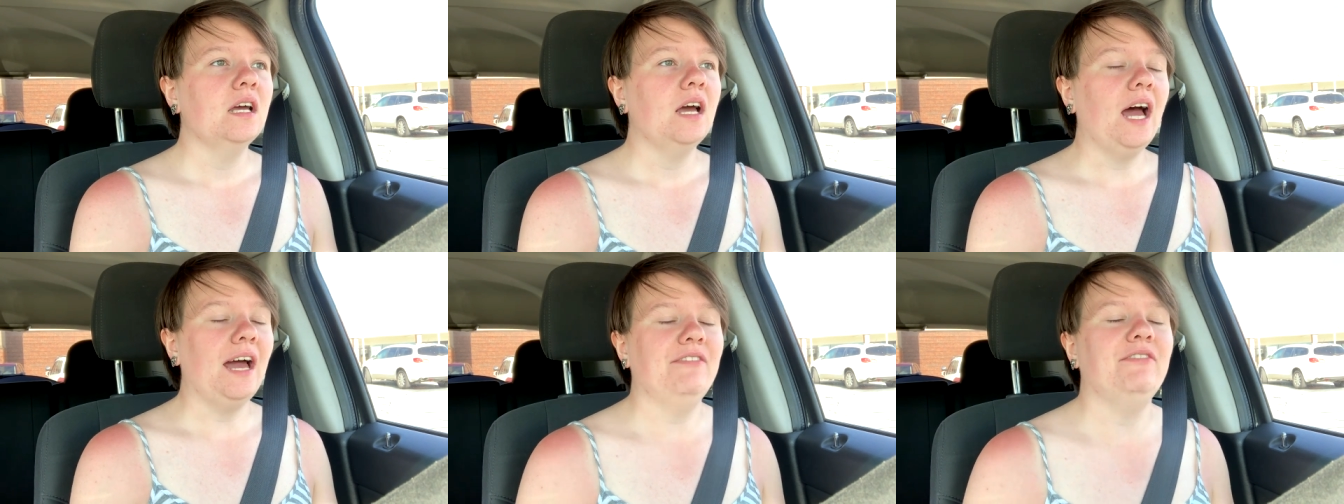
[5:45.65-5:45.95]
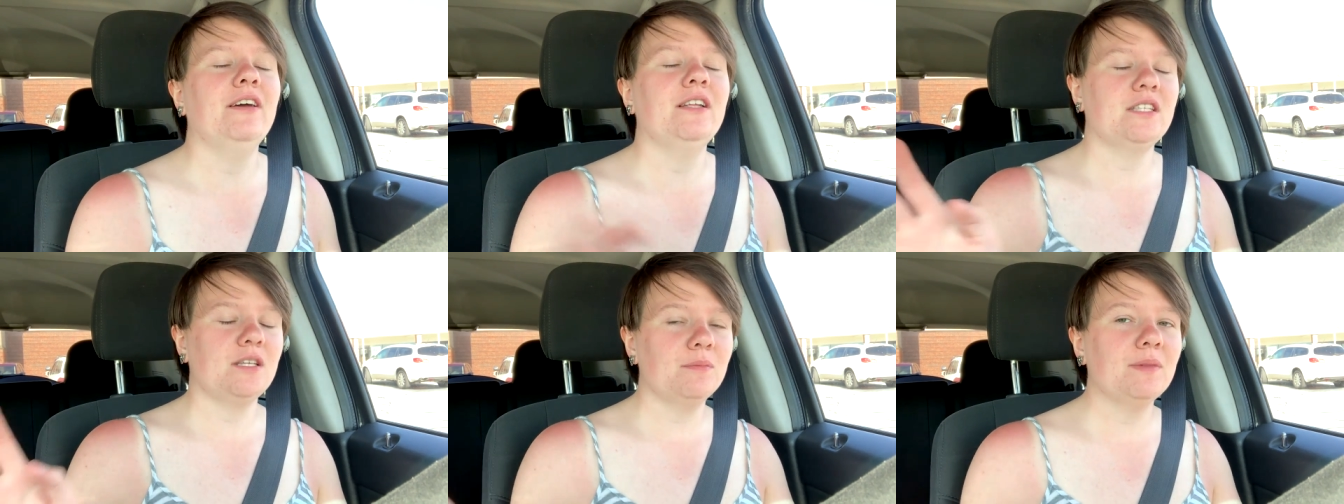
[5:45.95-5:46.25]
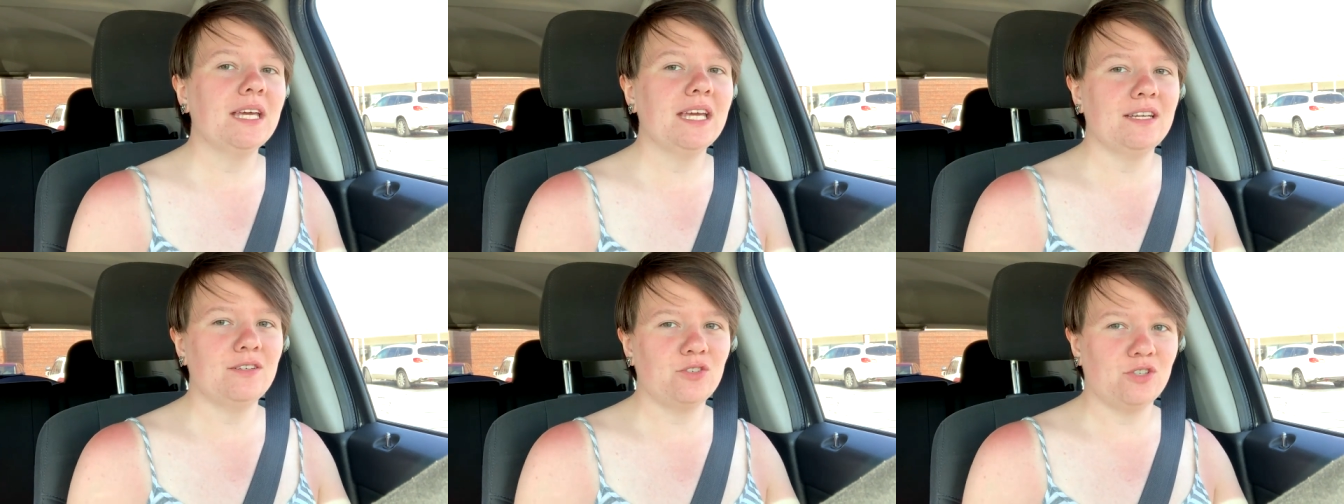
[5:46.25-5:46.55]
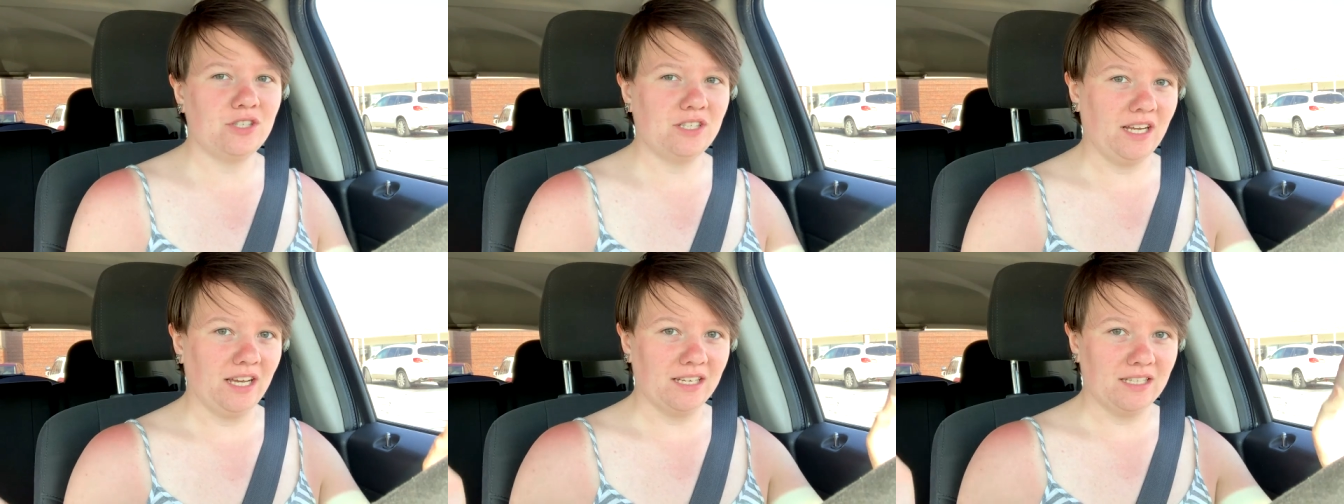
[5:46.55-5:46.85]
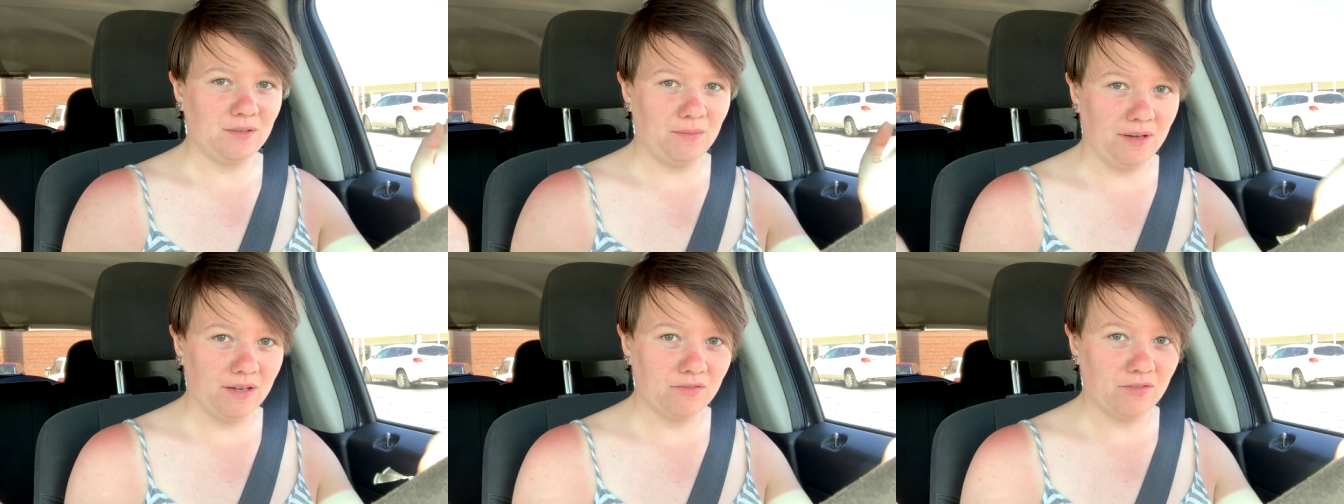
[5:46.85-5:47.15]
I found something
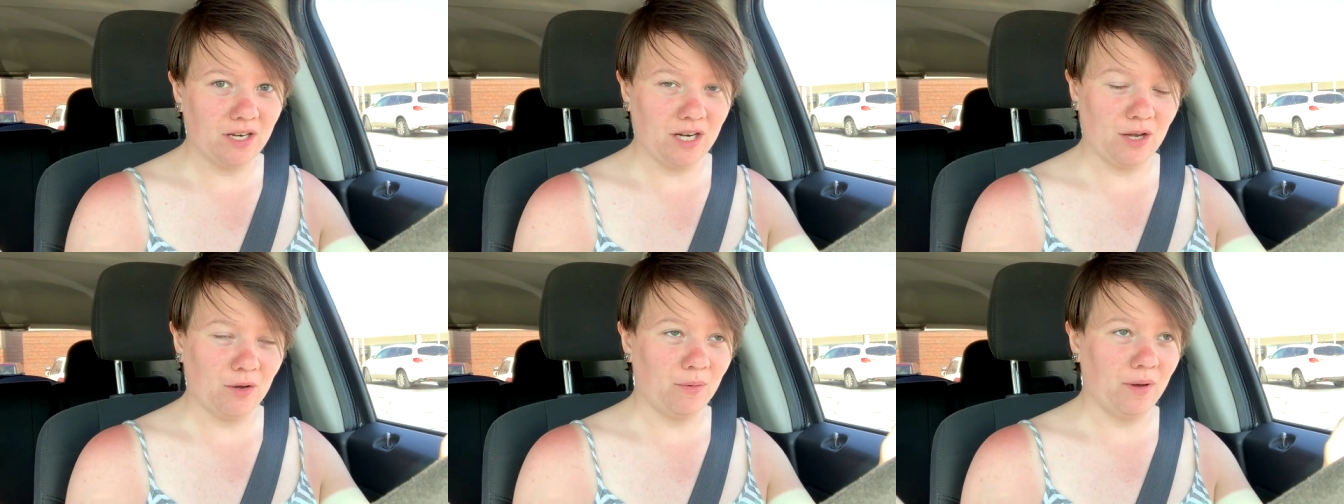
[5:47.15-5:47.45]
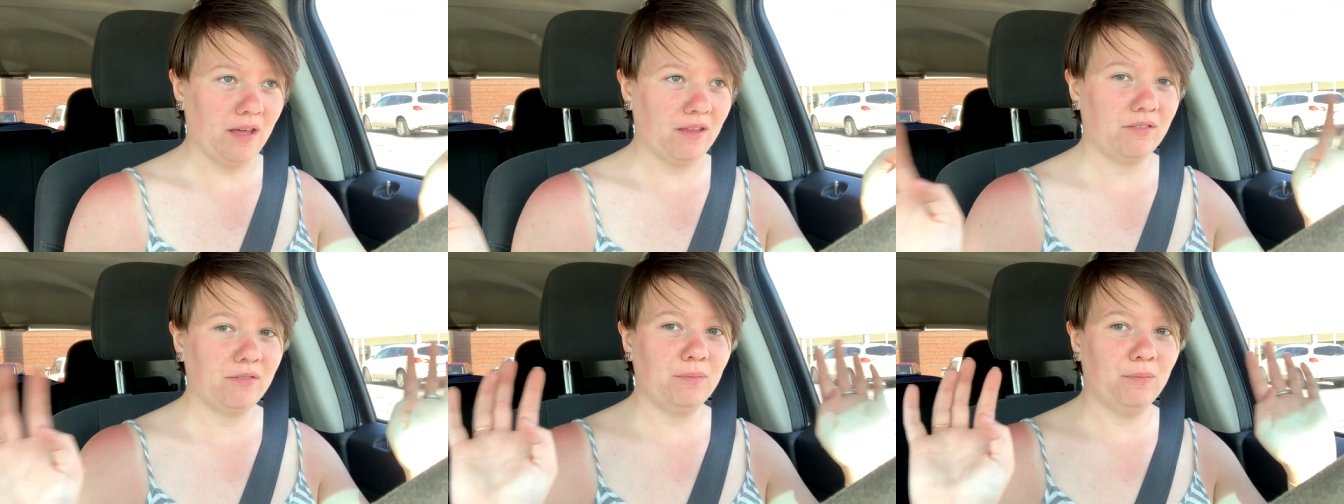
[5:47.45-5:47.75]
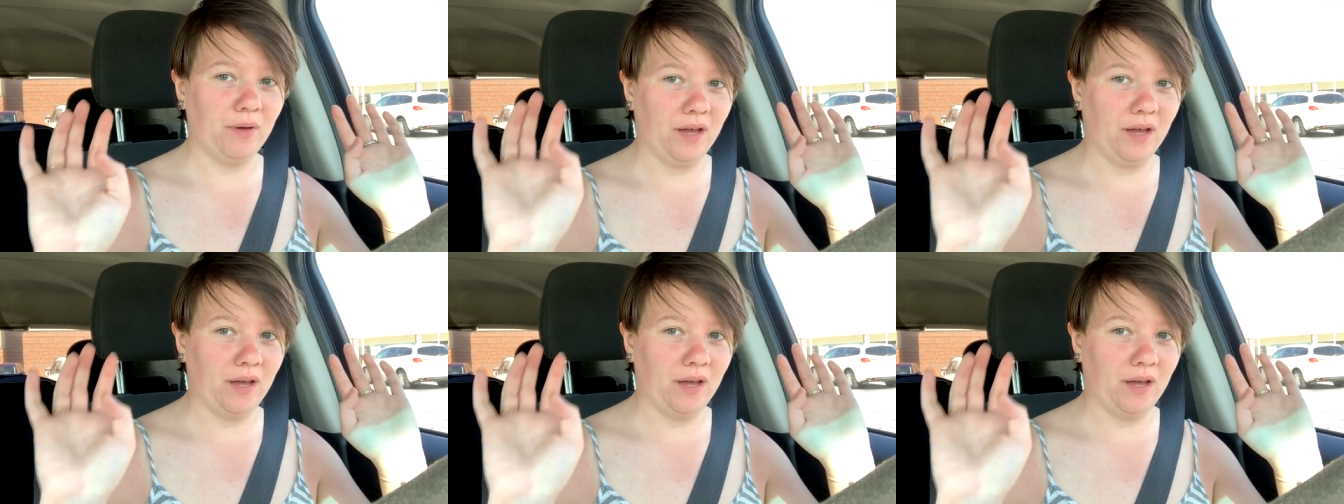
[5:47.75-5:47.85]
interesting to make a video with,